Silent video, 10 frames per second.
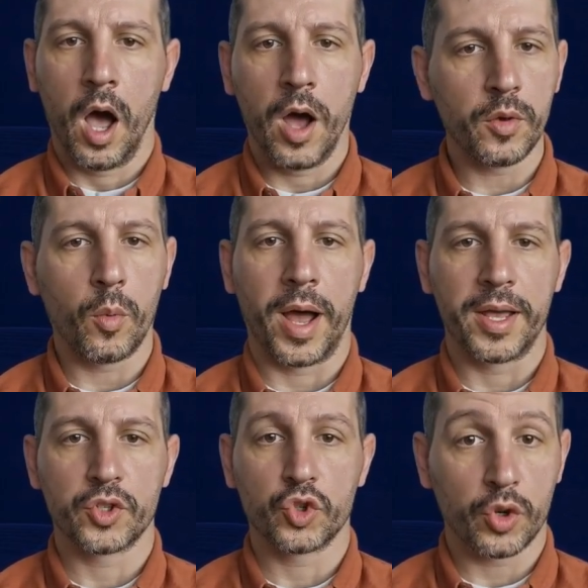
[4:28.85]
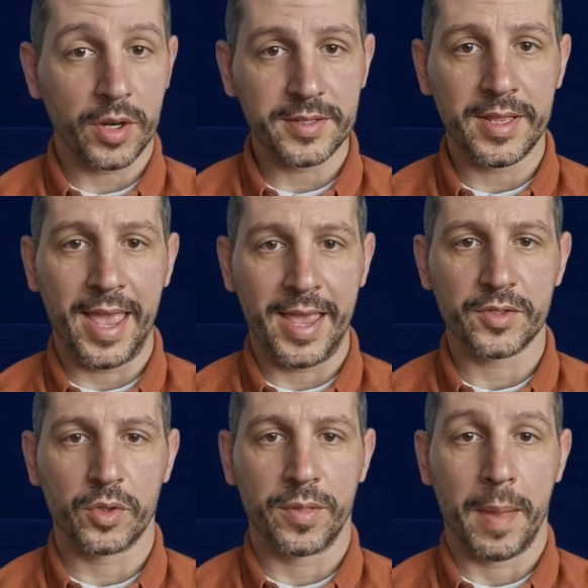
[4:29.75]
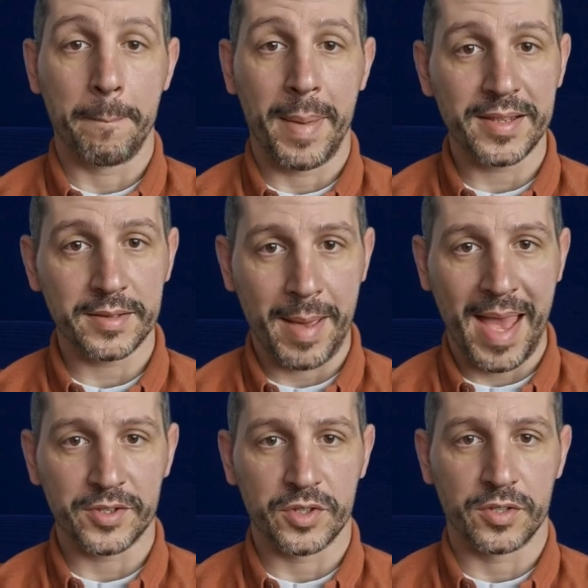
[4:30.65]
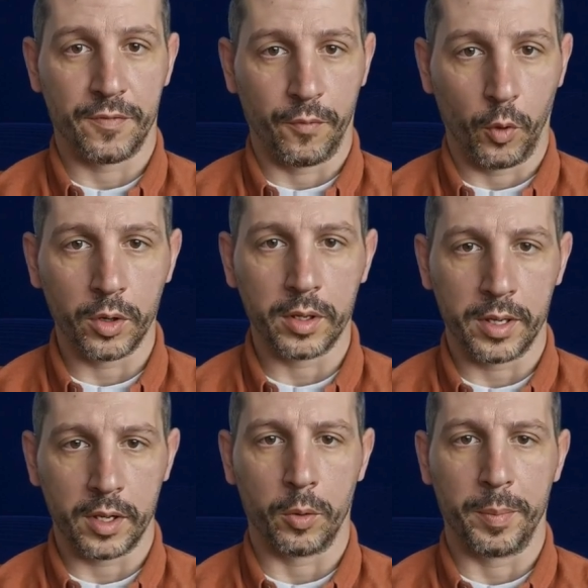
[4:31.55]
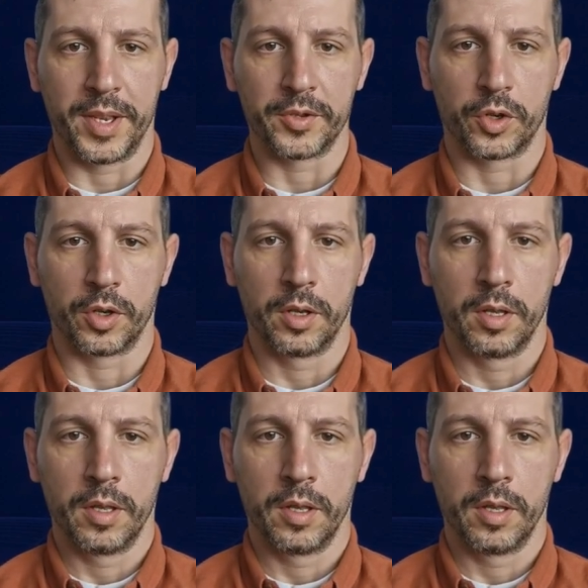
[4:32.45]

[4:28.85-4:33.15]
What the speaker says: Otherwise, trust the answer that best matches the full clinical picture.